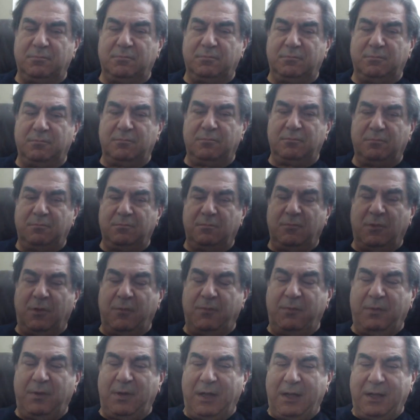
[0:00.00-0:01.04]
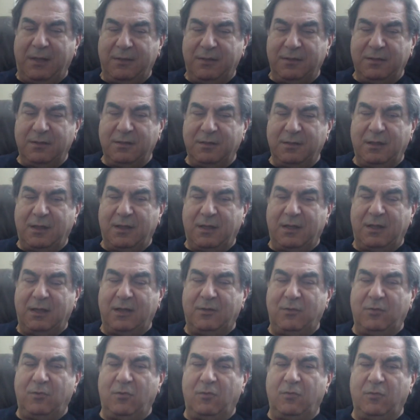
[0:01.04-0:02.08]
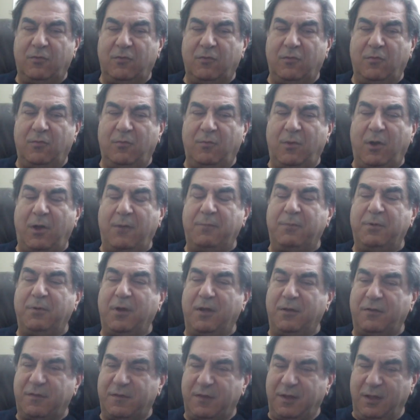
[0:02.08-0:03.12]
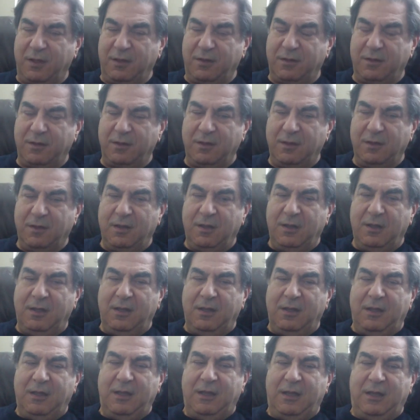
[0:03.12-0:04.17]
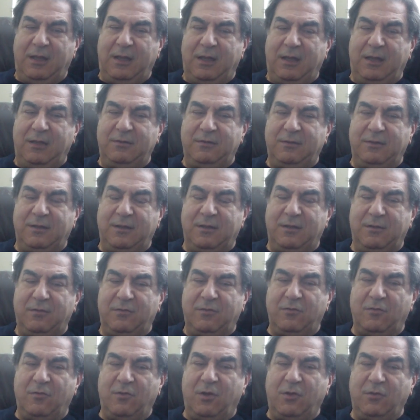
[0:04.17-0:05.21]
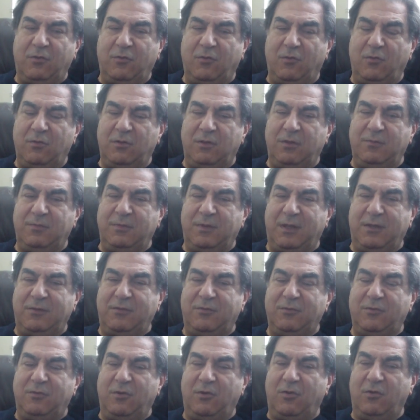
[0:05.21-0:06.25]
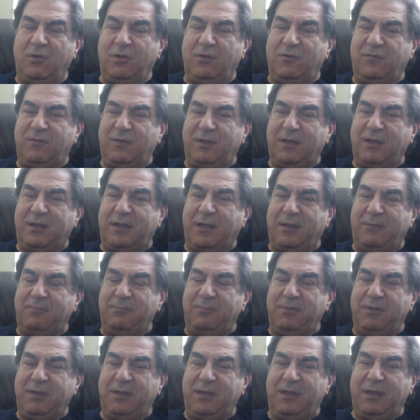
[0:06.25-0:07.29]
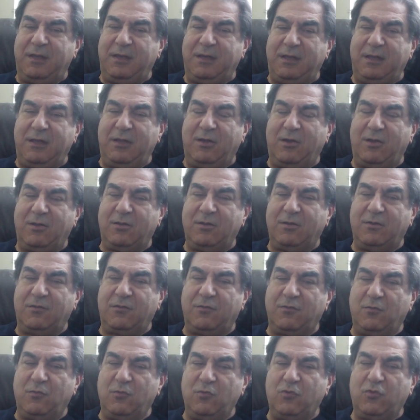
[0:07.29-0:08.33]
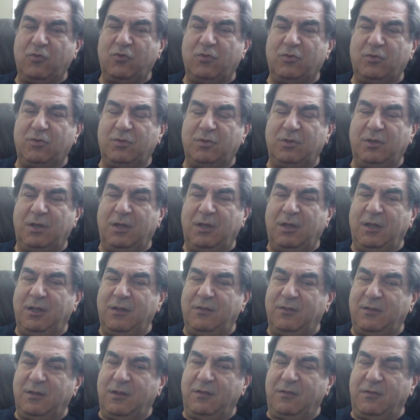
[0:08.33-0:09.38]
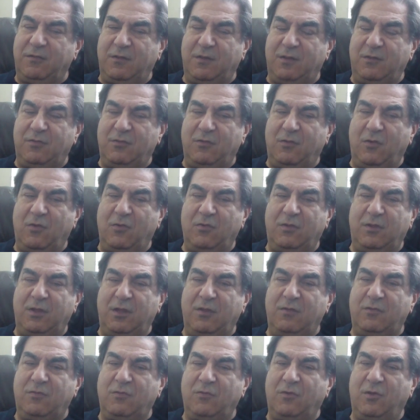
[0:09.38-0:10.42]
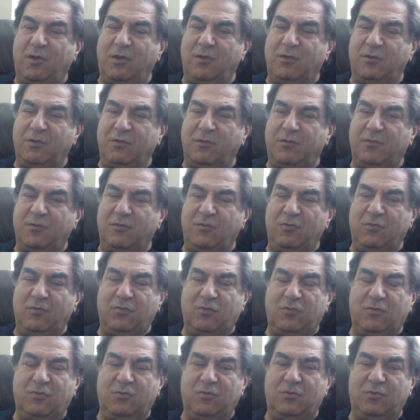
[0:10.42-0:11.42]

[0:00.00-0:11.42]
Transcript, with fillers: my bladder and also my prostate. And uh, so I told them that, you know, if there can be any other solution, they said, no, there's no other solution.